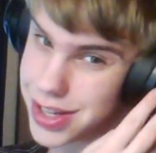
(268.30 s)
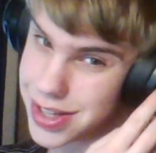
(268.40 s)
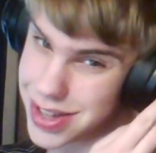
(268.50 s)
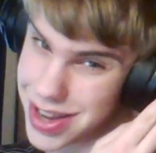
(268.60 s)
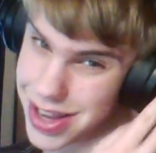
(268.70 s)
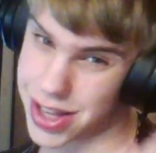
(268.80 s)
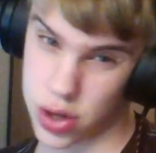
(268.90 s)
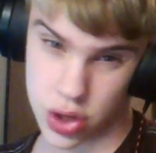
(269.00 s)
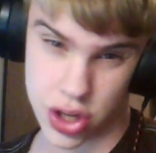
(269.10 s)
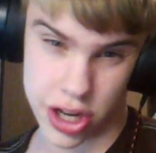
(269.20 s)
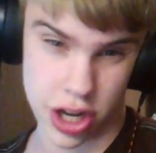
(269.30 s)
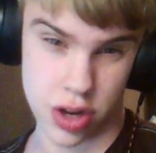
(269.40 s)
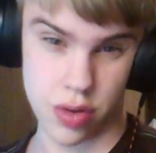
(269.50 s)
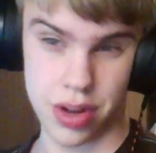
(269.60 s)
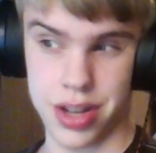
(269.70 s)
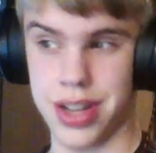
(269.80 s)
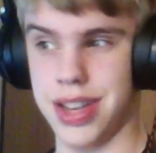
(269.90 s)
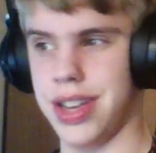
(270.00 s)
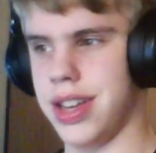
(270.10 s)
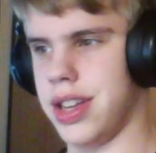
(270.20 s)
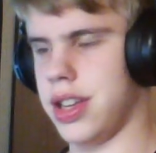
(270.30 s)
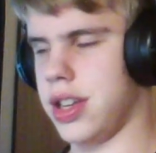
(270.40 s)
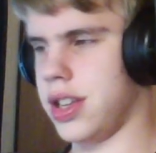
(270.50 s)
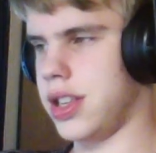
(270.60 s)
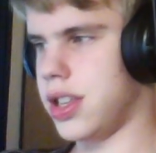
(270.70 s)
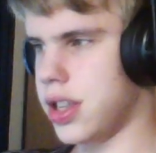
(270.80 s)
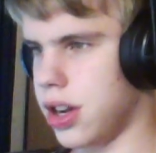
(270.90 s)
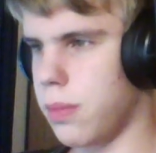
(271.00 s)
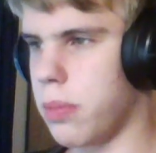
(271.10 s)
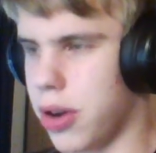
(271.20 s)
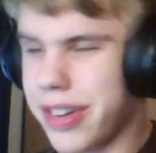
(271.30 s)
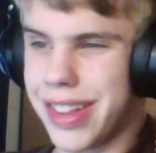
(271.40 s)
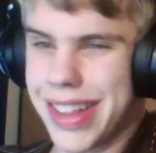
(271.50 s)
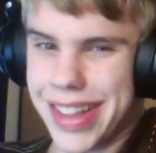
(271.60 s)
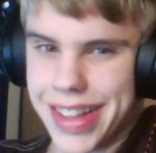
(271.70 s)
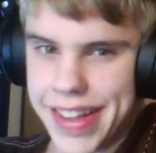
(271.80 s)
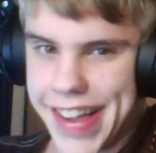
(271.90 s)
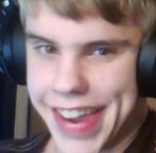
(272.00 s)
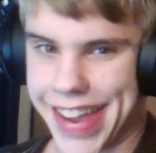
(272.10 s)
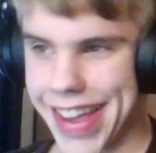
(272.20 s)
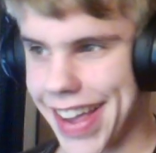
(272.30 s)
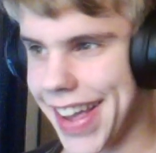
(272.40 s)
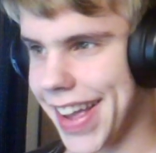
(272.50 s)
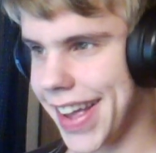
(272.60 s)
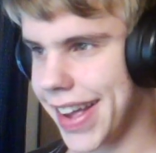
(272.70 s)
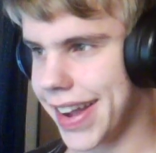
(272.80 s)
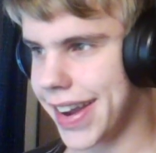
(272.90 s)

not, not a nice thing to do. Now let's see how Squidward so keeps point. his workstation.